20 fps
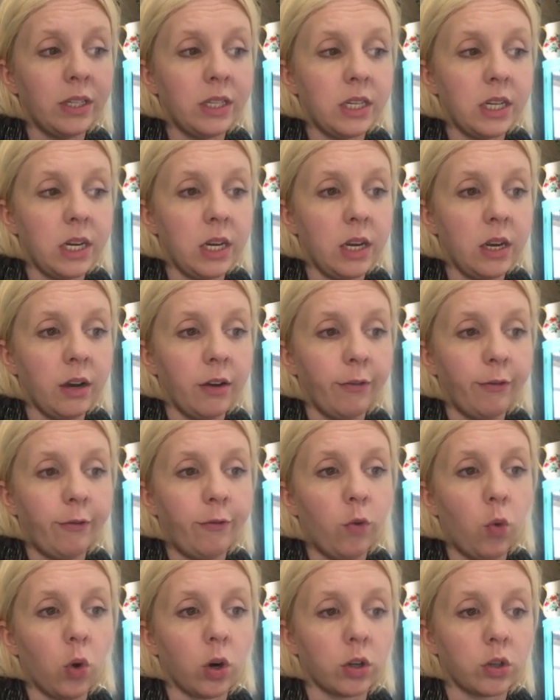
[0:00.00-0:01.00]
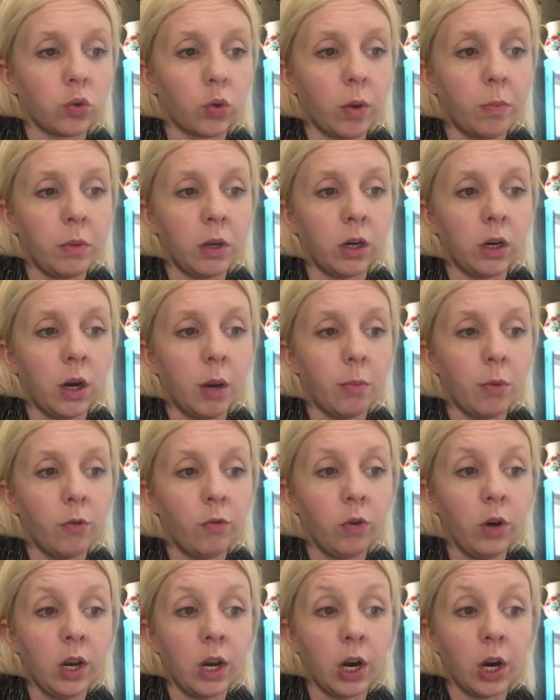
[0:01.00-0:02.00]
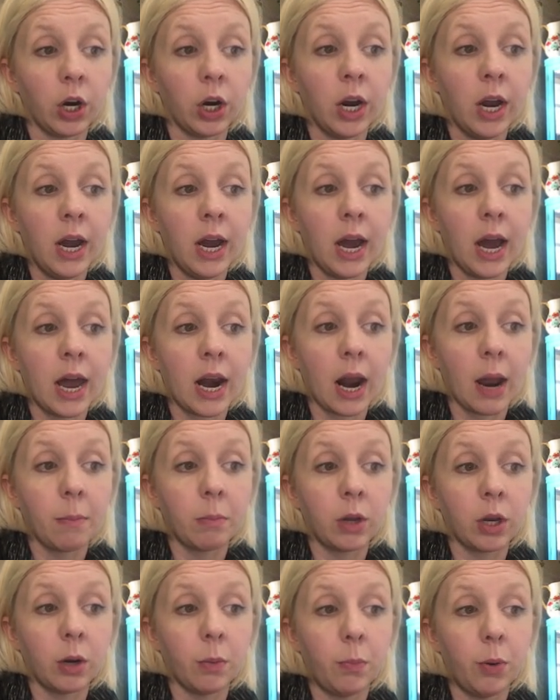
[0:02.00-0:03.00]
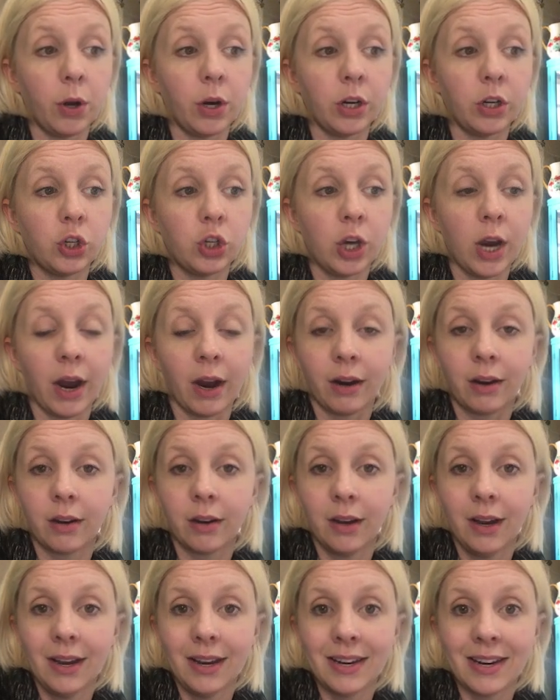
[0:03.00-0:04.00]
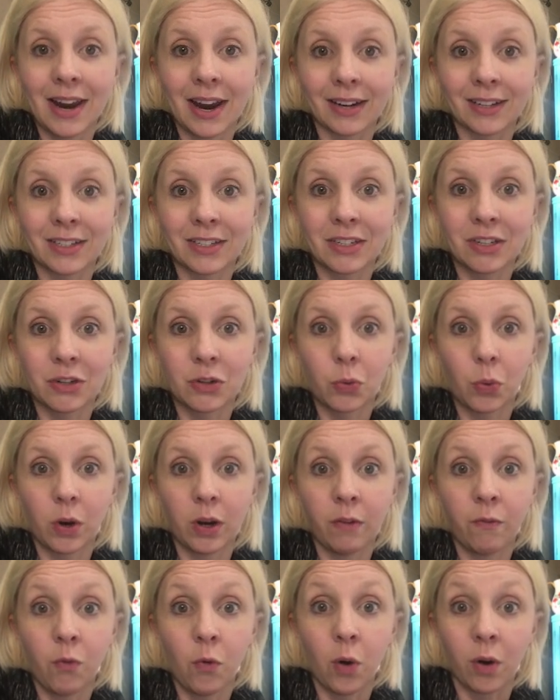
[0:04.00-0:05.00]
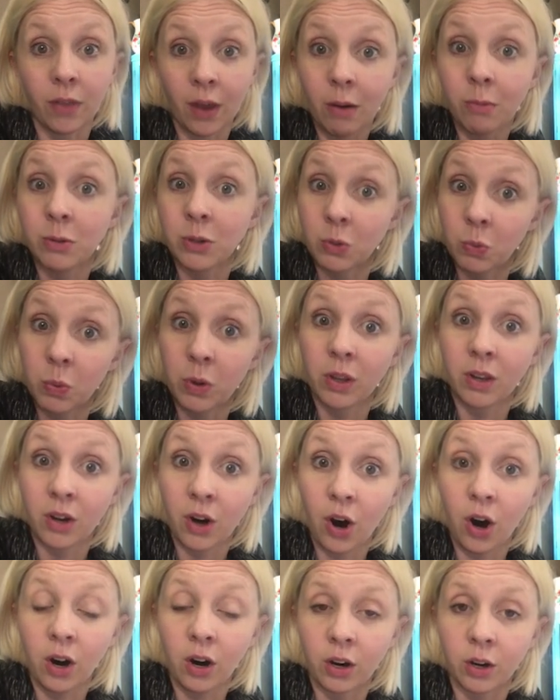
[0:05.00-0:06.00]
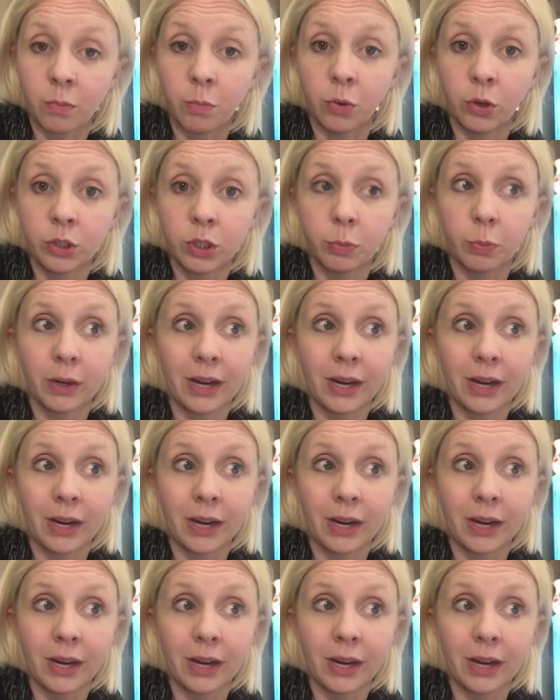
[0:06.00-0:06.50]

24. So I'm going to come over here and I'm going to put a check next to 24. That was really hard,